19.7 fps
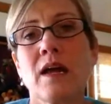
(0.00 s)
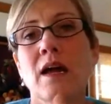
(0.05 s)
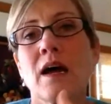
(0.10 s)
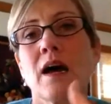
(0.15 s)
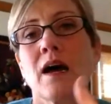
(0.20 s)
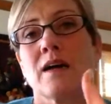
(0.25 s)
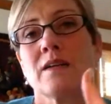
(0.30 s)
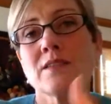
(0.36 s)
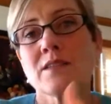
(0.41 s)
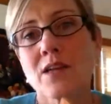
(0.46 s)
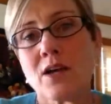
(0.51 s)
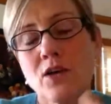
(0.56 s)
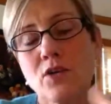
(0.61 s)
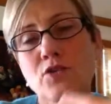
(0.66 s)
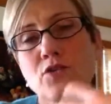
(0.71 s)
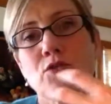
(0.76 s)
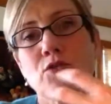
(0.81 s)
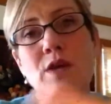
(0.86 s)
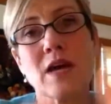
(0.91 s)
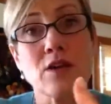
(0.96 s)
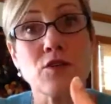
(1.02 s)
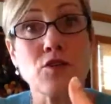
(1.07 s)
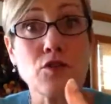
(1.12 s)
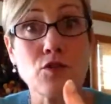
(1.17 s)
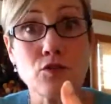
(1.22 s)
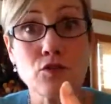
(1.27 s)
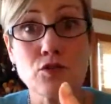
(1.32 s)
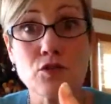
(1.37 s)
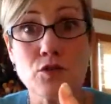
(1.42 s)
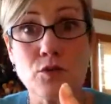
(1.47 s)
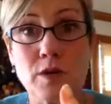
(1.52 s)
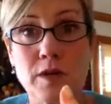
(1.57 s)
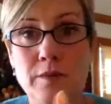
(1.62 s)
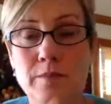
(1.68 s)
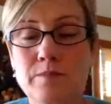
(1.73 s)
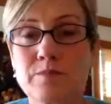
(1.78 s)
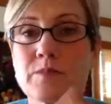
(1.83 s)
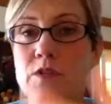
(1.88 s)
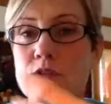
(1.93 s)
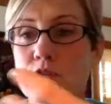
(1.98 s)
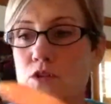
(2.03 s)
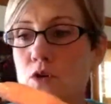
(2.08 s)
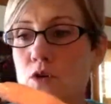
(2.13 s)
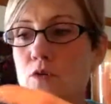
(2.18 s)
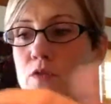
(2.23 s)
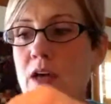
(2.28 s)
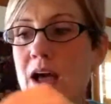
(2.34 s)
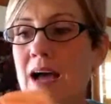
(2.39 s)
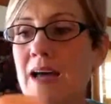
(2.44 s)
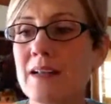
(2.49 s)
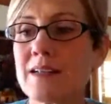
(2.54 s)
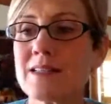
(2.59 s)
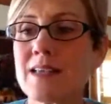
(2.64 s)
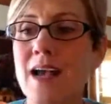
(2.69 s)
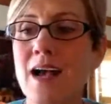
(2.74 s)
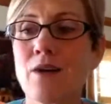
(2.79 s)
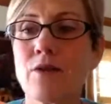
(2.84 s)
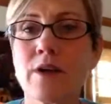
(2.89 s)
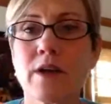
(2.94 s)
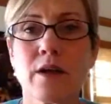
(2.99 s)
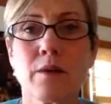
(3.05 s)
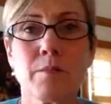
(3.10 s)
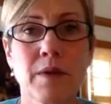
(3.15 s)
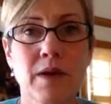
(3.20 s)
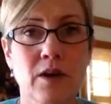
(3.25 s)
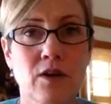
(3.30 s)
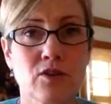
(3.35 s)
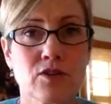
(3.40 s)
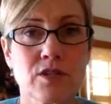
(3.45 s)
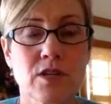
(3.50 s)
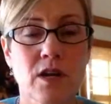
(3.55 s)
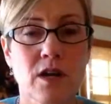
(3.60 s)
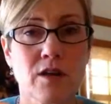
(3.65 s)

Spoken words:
until you get used to it. So that is how it compares to